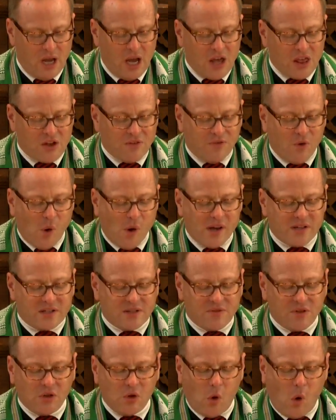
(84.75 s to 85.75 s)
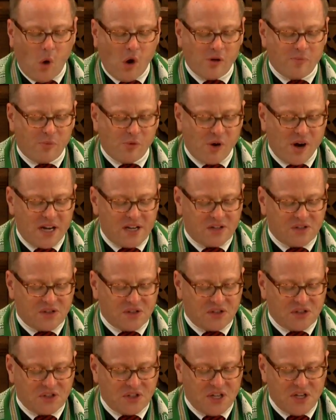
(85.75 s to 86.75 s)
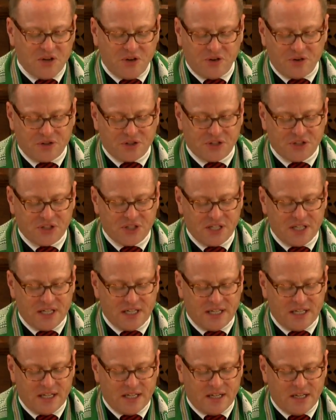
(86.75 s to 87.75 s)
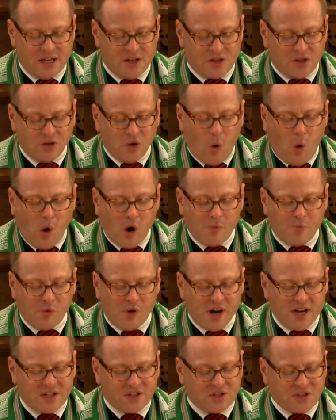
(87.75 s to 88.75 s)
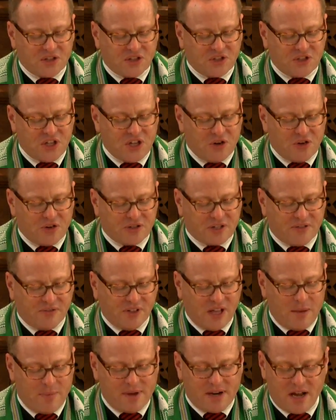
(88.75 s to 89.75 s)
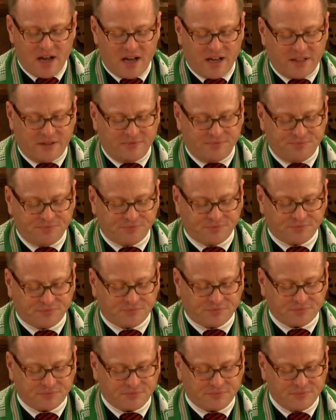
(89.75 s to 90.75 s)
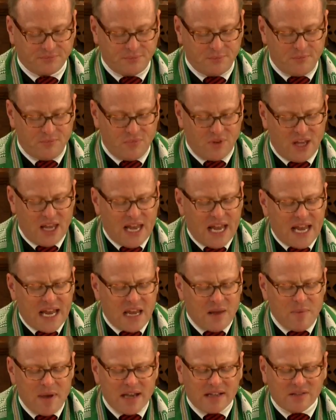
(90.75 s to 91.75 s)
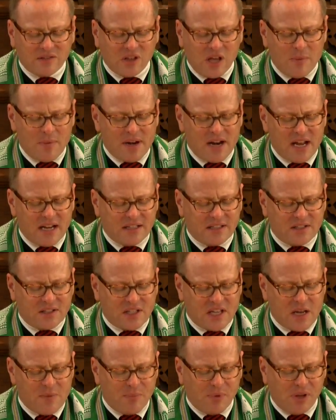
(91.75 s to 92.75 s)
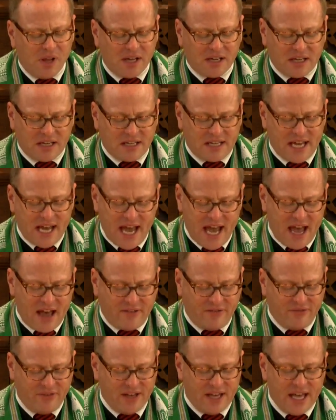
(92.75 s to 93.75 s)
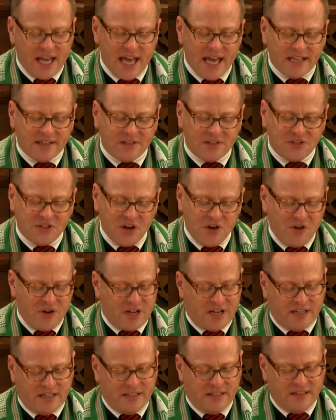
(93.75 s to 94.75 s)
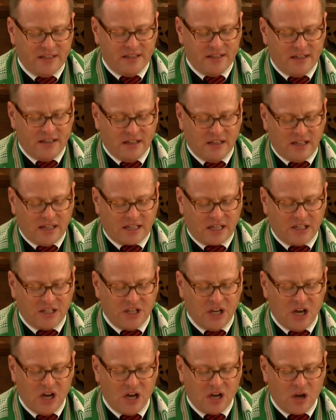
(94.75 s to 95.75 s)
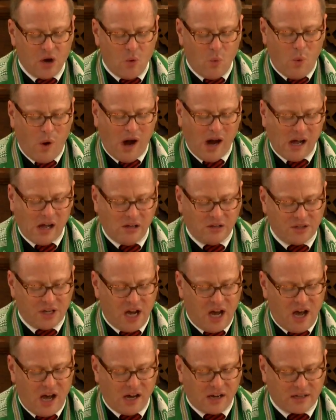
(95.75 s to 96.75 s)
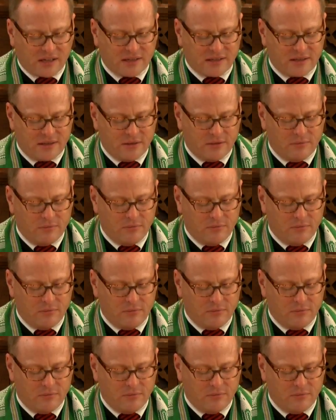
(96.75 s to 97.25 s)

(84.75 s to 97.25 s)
The voice of the Lord breaks the cedars. The Lord breaks the cedars of Lebanon. He makes Lebanon skip like a calf and Sirion like a young wild ox.